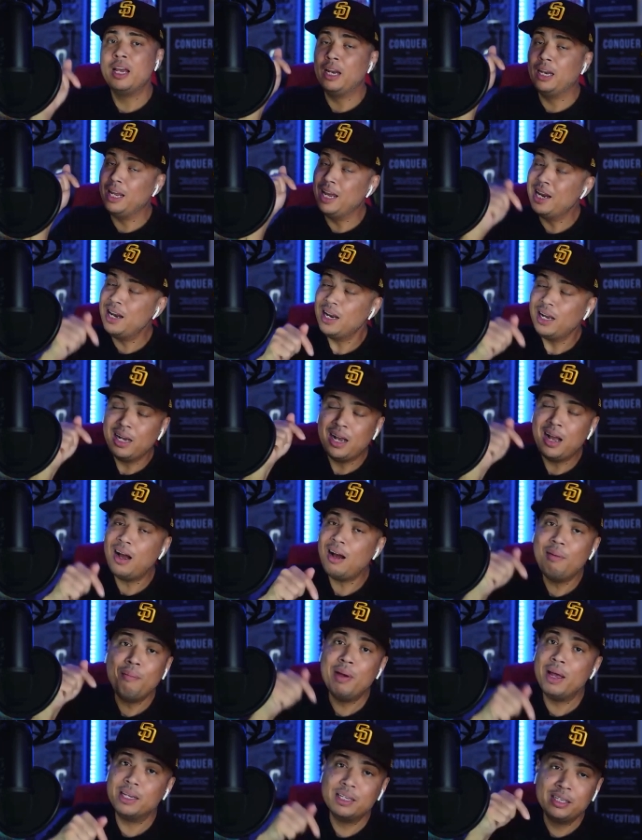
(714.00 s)
In the
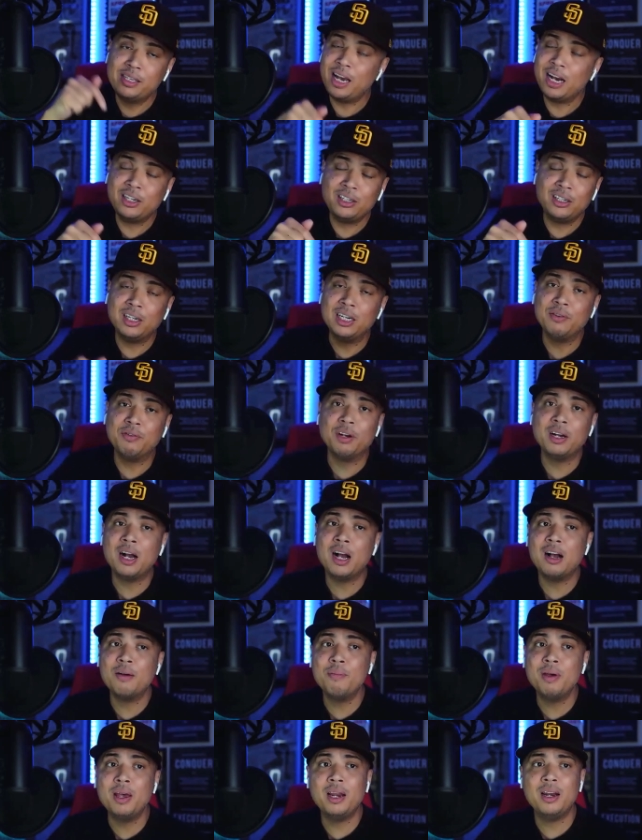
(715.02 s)
comments section, leave a
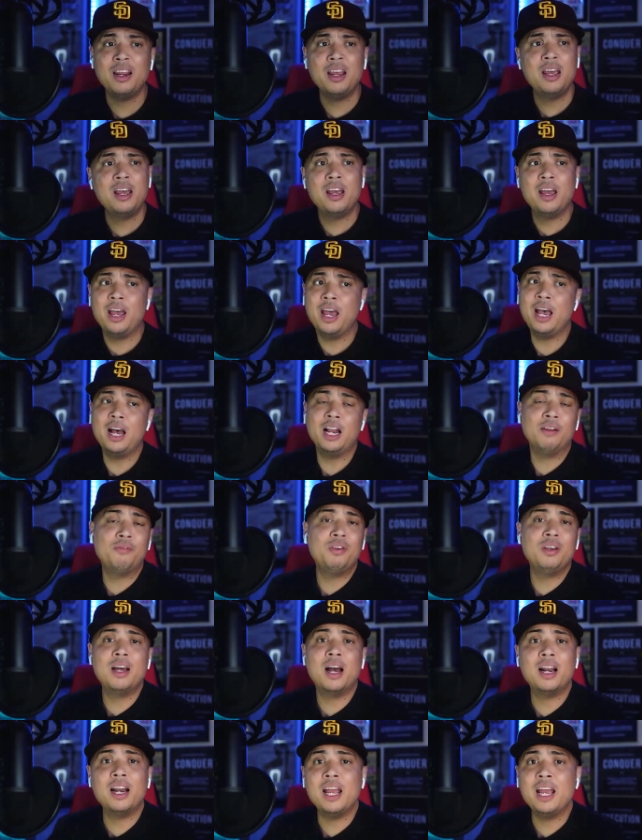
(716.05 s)
comment. Hell, if you
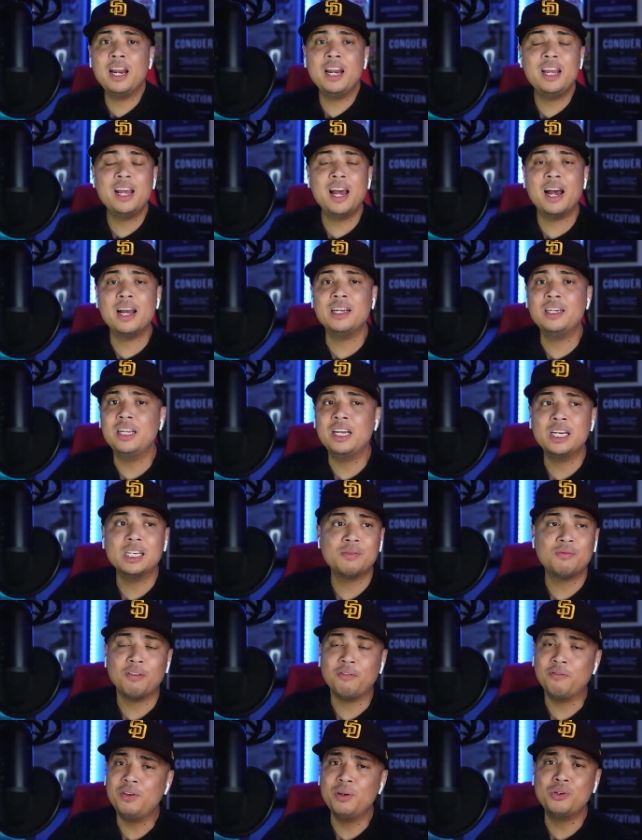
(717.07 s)
got any ideas for
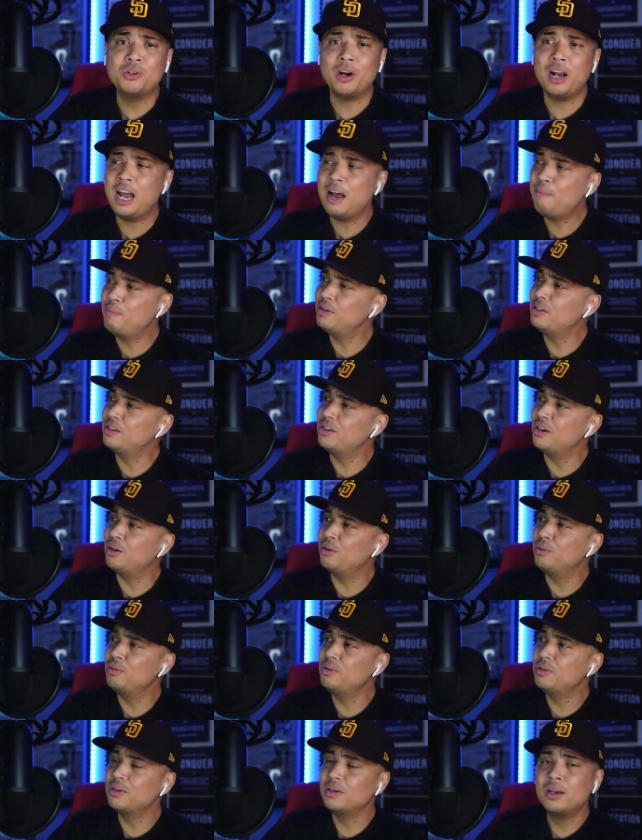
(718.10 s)
future
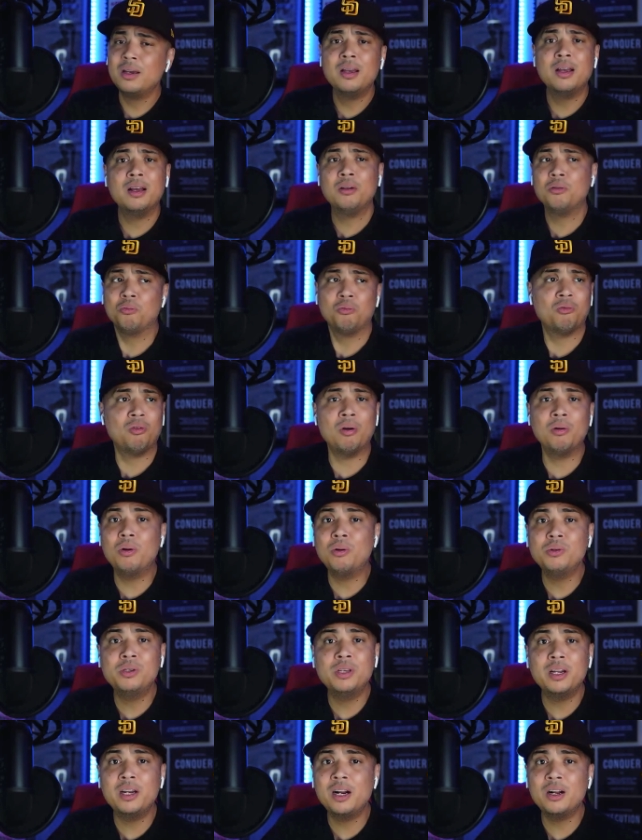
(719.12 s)
episodes, throw
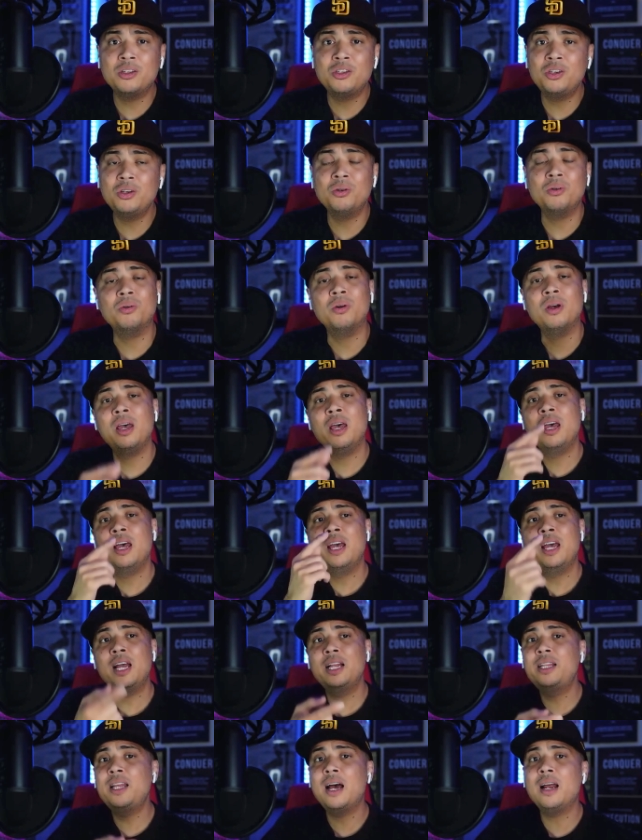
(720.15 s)
those in there too.
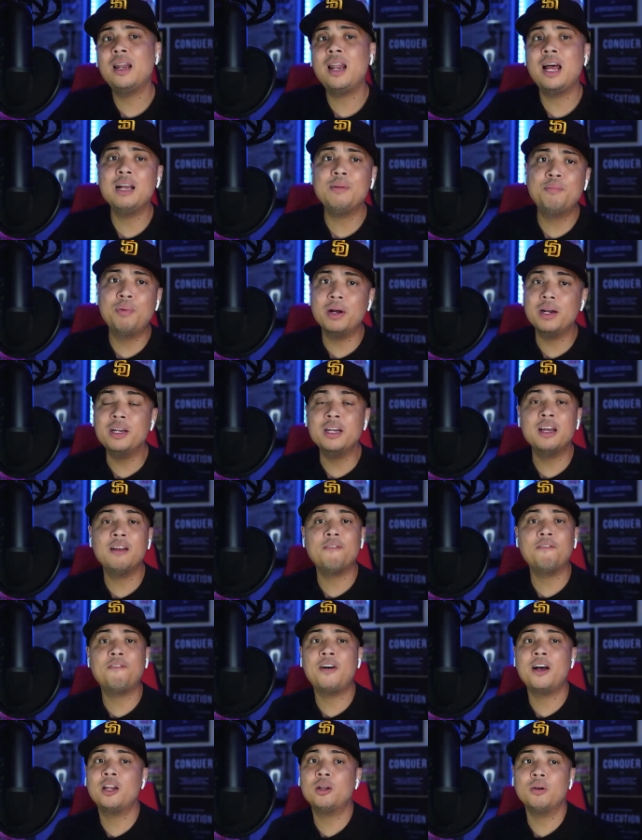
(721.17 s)
Hit that like button, hit
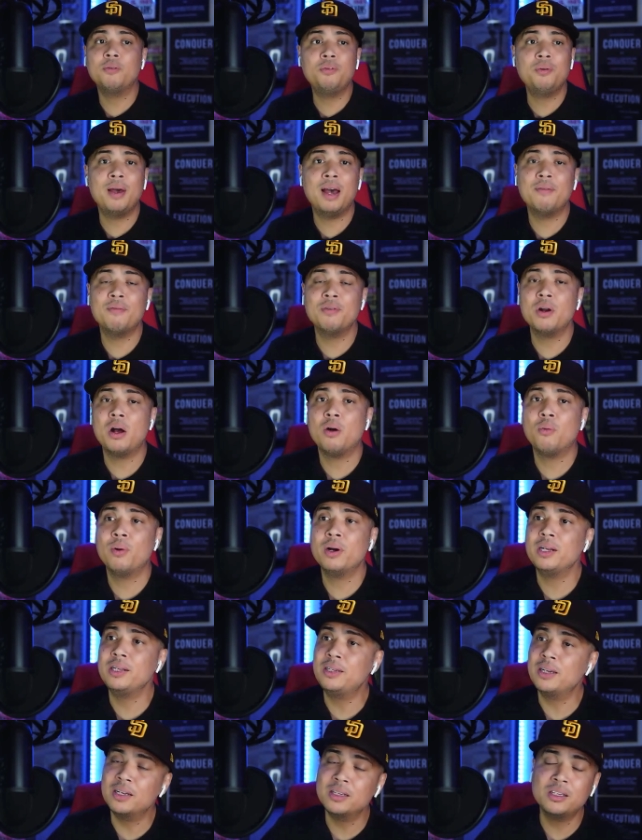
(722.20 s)
follow if you haven't already
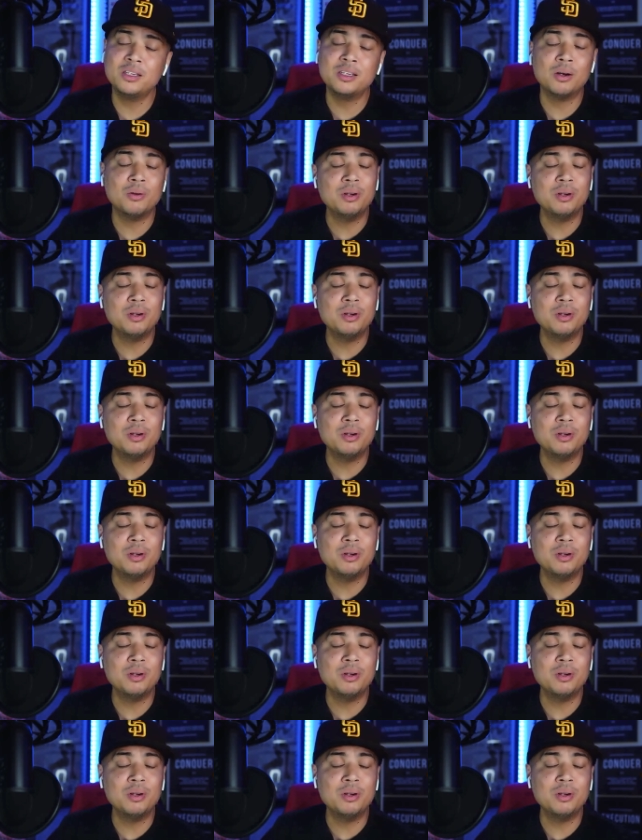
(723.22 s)
done so.